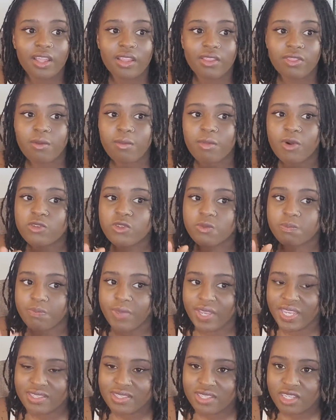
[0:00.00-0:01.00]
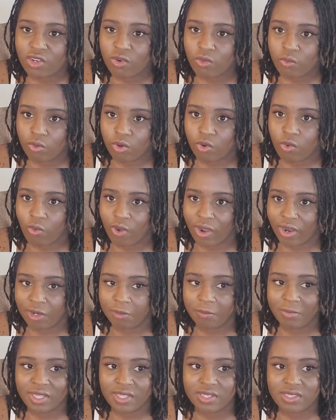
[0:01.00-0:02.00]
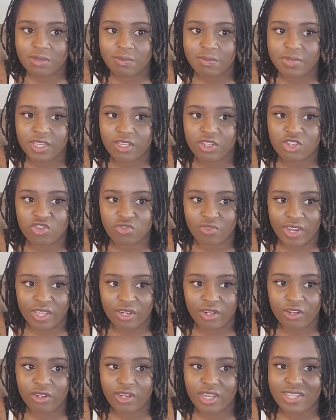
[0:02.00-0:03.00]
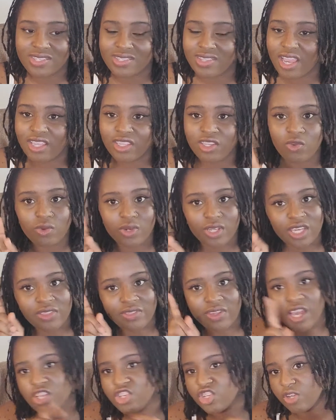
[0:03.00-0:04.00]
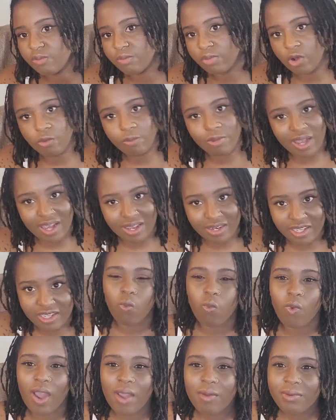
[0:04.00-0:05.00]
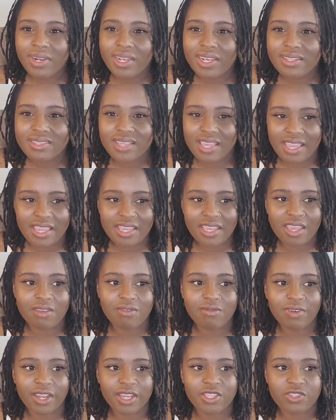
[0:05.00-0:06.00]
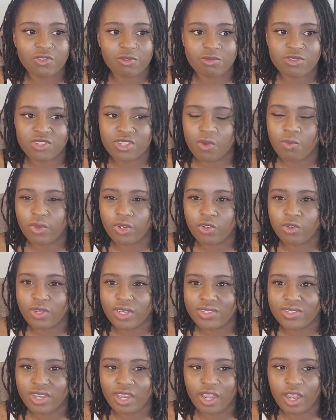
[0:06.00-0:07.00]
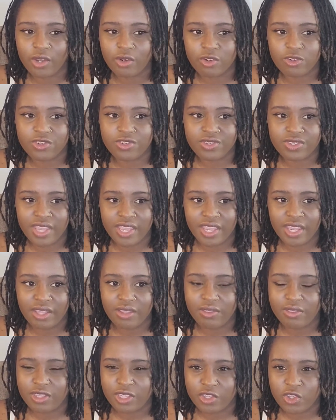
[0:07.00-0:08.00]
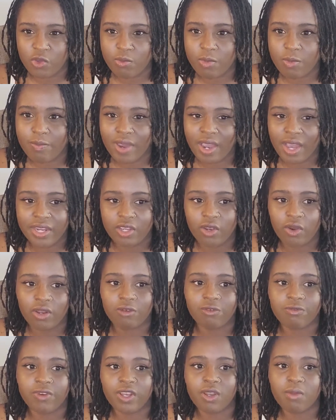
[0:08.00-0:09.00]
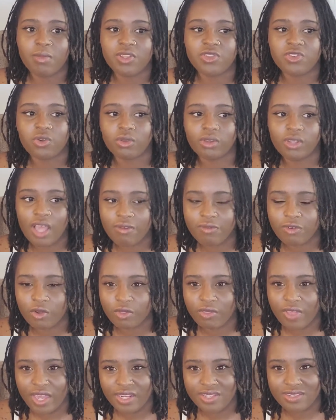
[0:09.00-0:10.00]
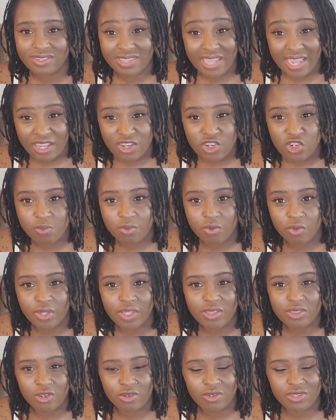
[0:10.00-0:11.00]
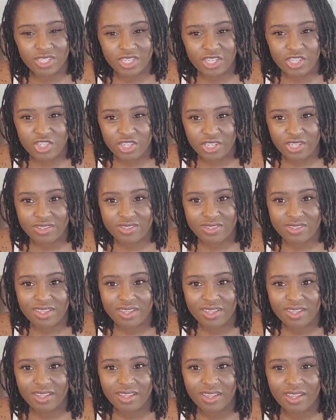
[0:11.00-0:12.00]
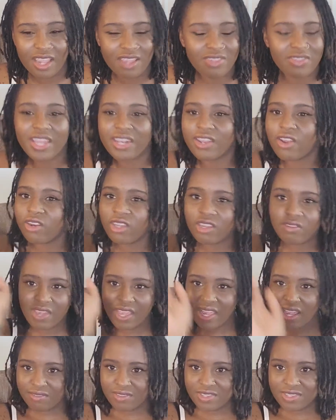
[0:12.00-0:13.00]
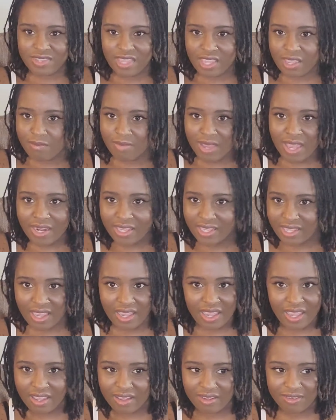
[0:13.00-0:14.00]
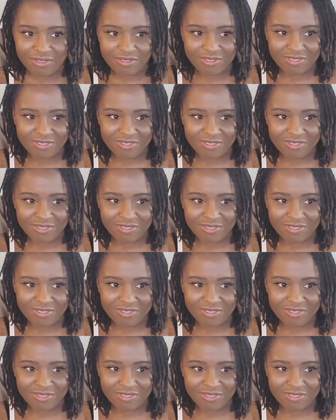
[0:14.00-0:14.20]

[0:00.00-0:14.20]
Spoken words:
The most basic requirement to be a trainer is that you need that gym bro body. Why would I take advice from someone who does not understand the human body on a fundamental level that is tangible in their teachings? And they don't even have the same body I have.